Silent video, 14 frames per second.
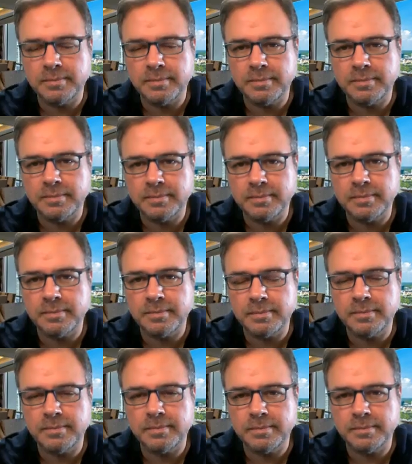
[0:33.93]

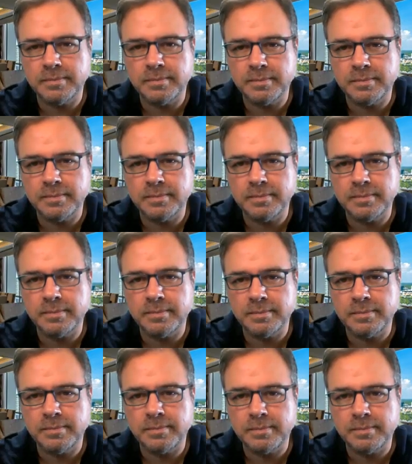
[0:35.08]

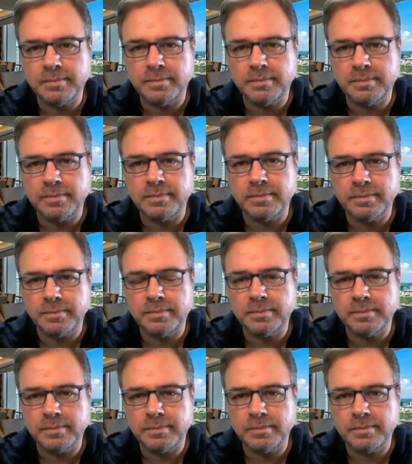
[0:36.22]
(silent)